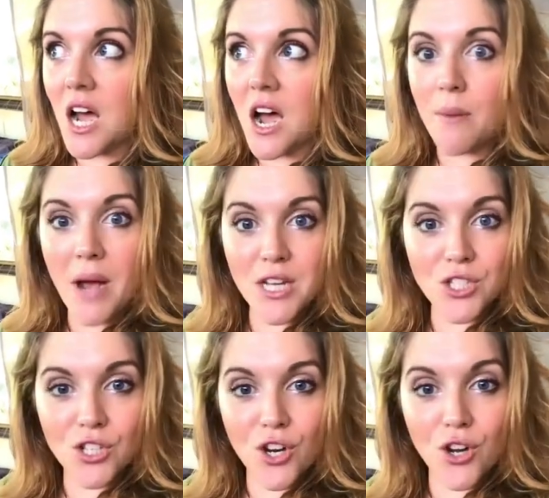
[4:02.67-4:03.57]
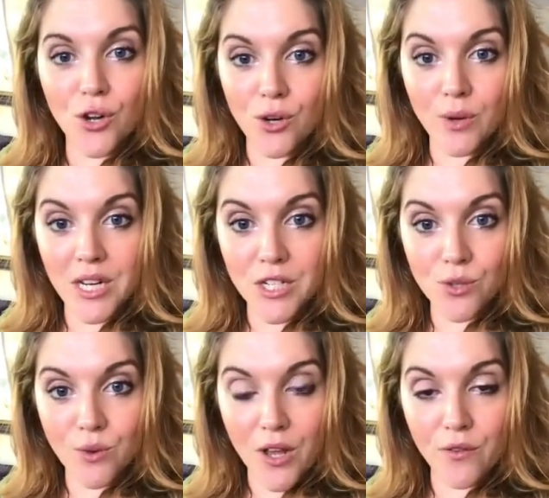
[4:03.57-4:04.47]
I'm asked, who do we need
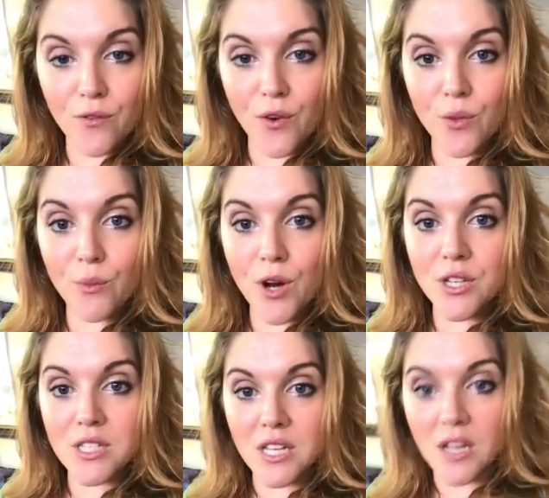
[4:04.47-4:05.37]
to write them for the most?